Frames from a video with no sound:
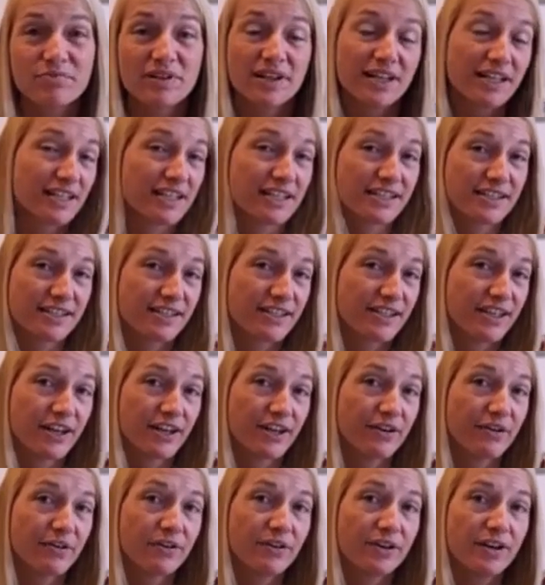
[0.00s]
bring this to
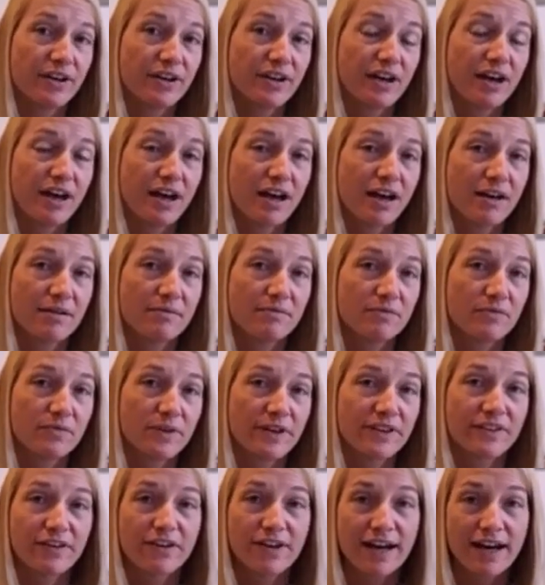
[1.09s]
you um,
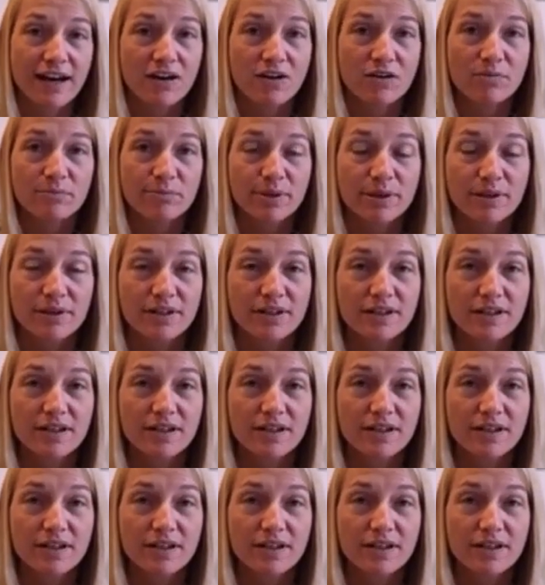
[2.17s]
with their help.